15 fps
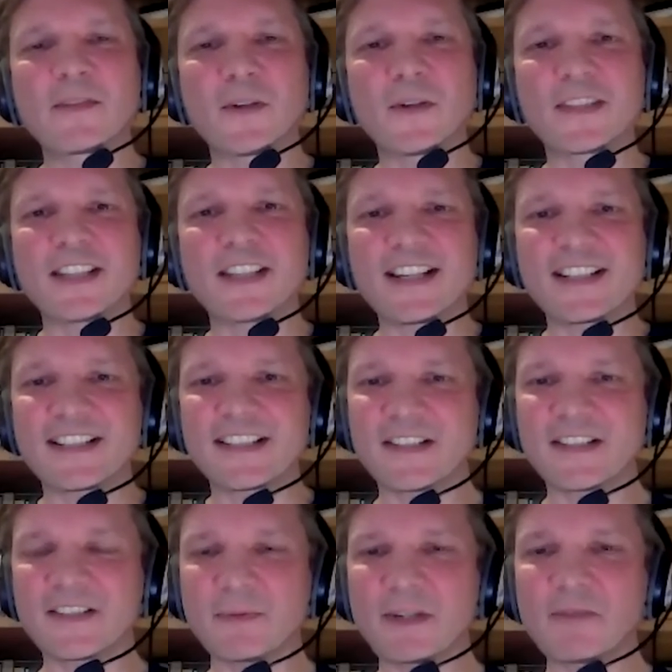of context
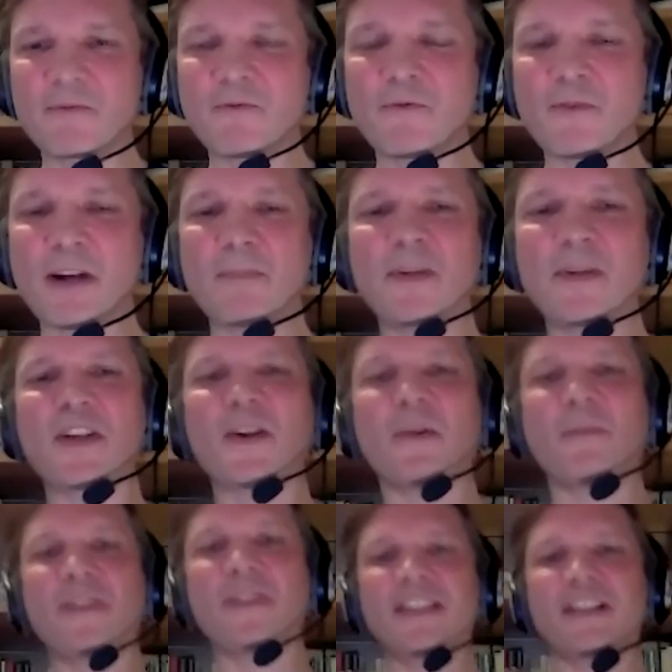as we're wrapping
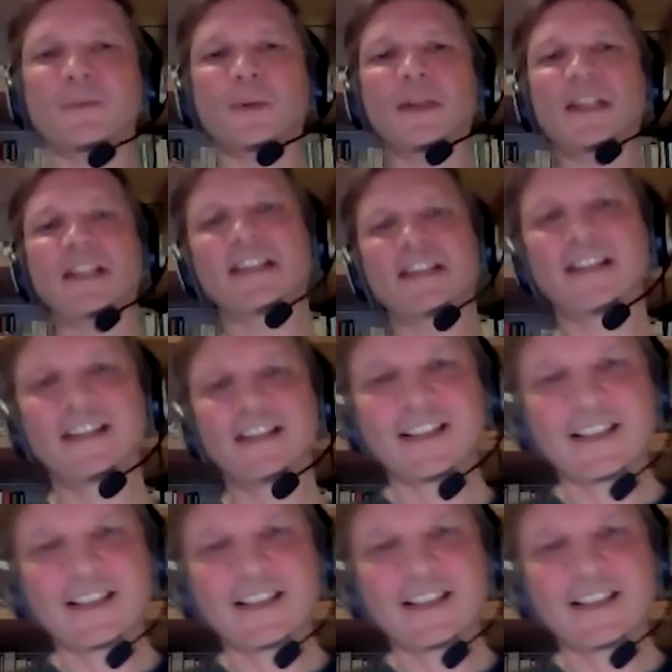up this week,